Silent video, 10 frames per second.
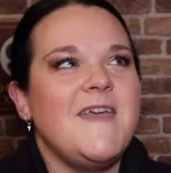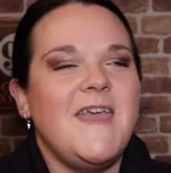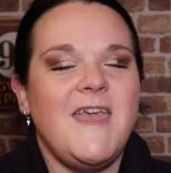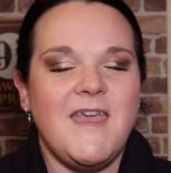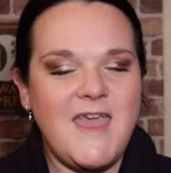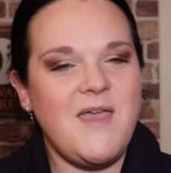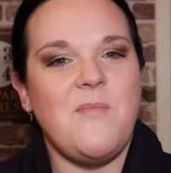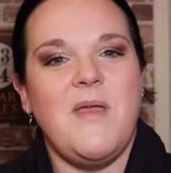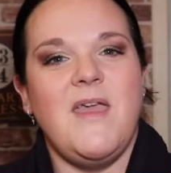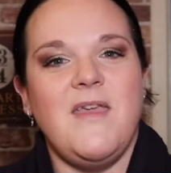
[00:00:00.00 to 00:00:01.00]
it
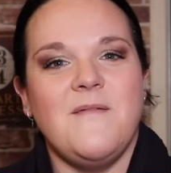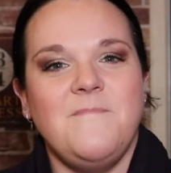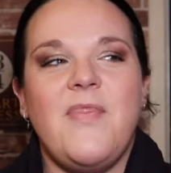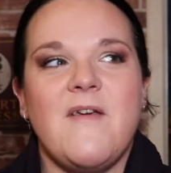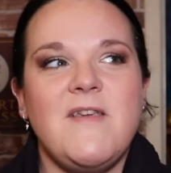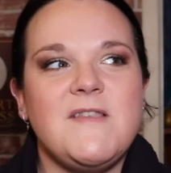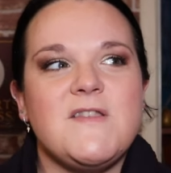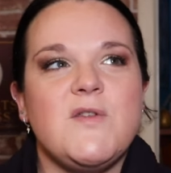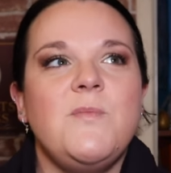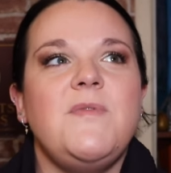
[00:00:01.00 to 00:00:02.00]
hit me. There is
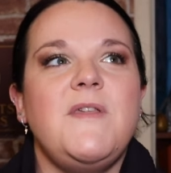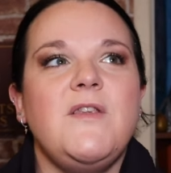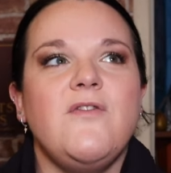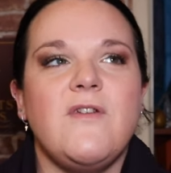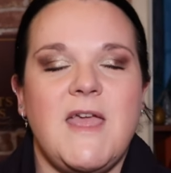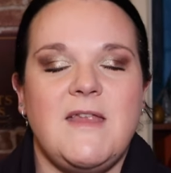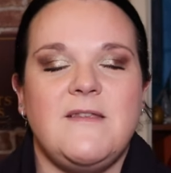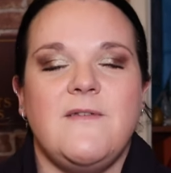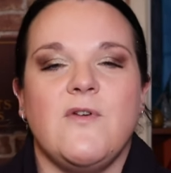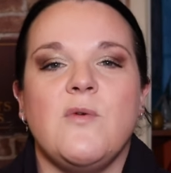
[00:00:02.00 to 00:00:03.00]
something
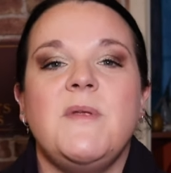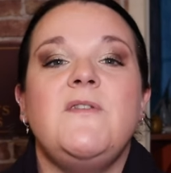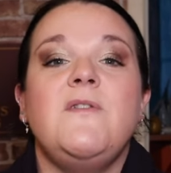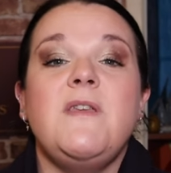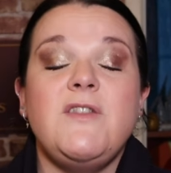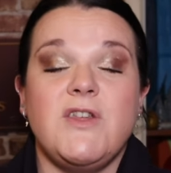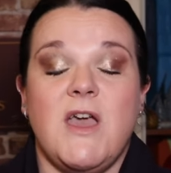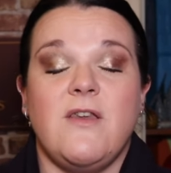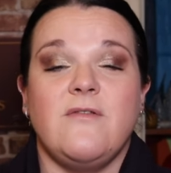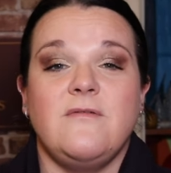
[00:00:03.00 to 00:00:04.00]
creative coming to this
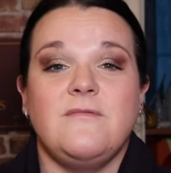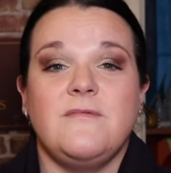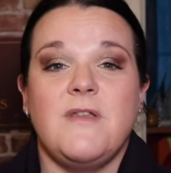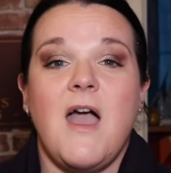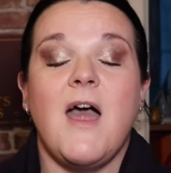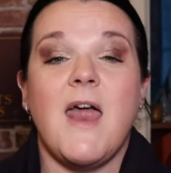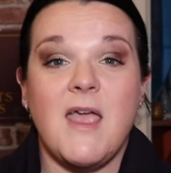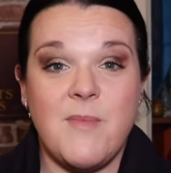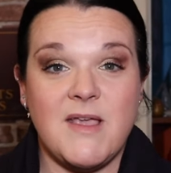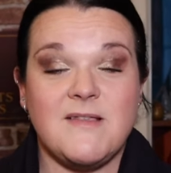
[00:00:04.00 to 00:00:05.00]
channel and I
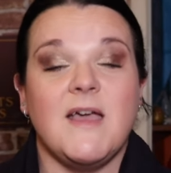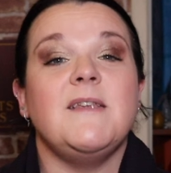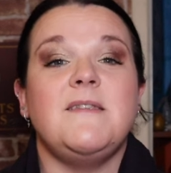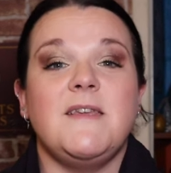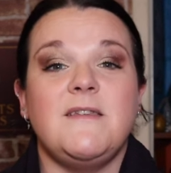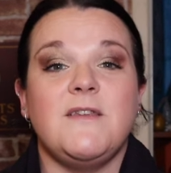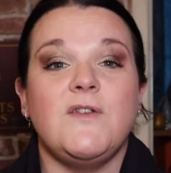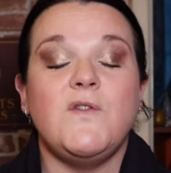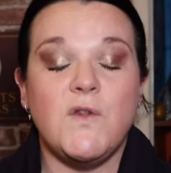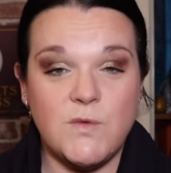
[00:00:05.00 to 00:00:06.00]
am excited
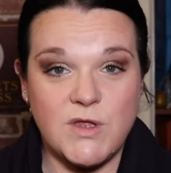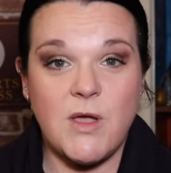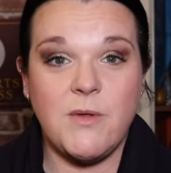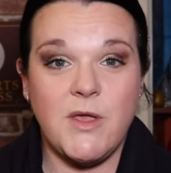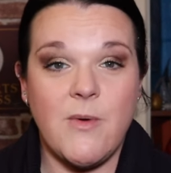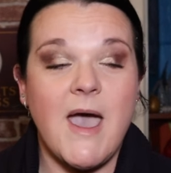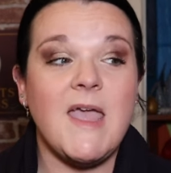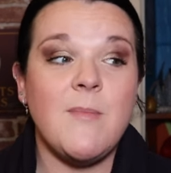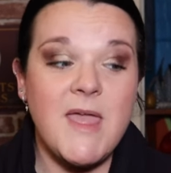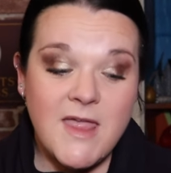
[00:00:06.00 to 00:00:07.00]
to show you. I
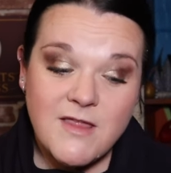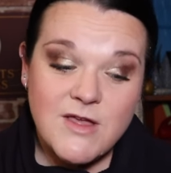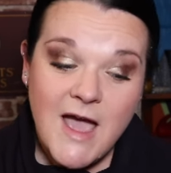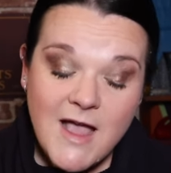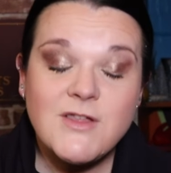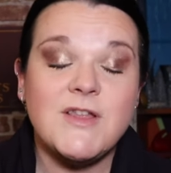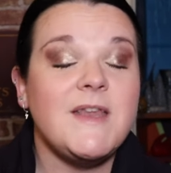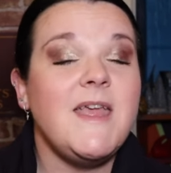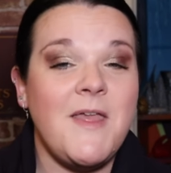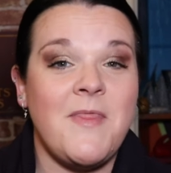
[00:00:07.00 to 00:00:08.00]
am
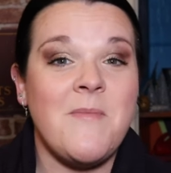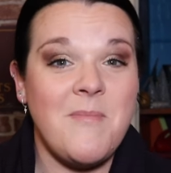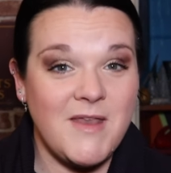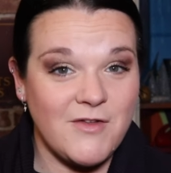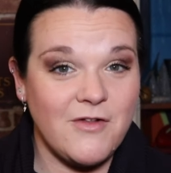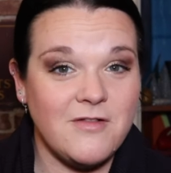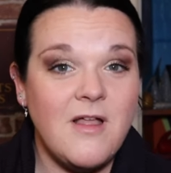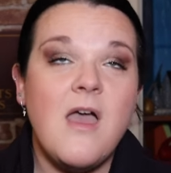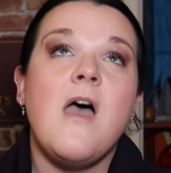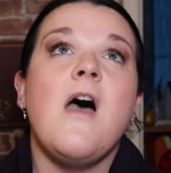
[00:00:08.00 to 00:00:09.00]
actually in the middle
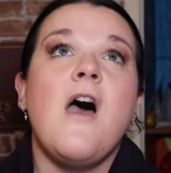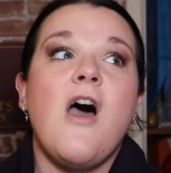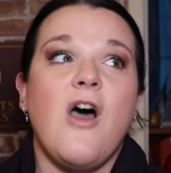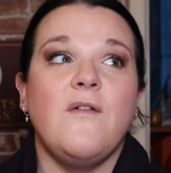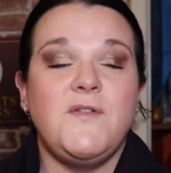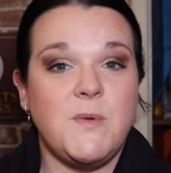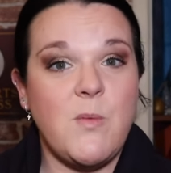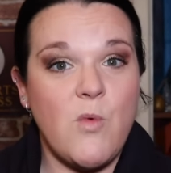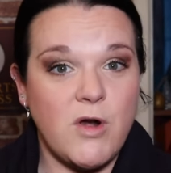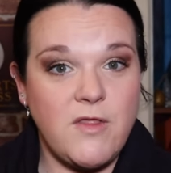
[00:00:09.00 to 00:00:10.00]
of
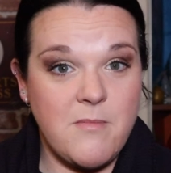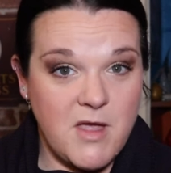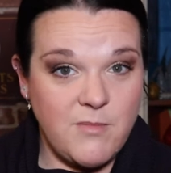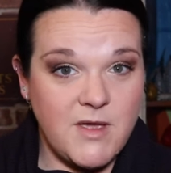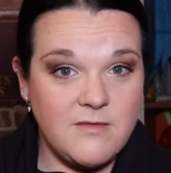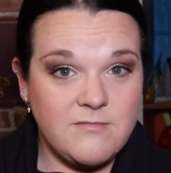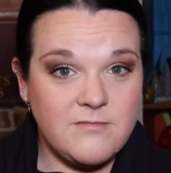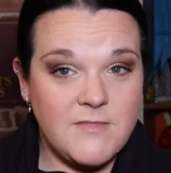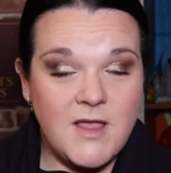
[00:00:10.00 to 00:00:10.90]
doing one at the moment